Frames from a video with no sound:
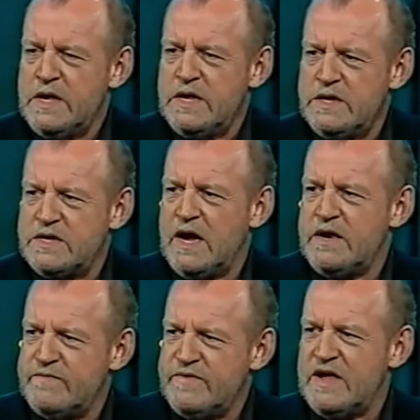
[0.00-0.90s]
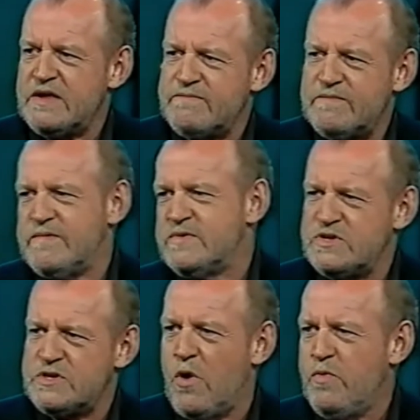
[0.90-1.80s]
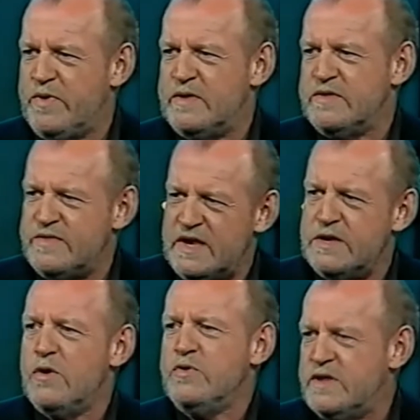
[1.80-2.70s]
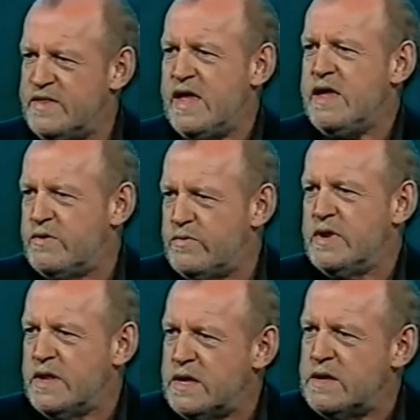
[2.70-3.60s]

you kind of like... just hoping that they know you're there, really.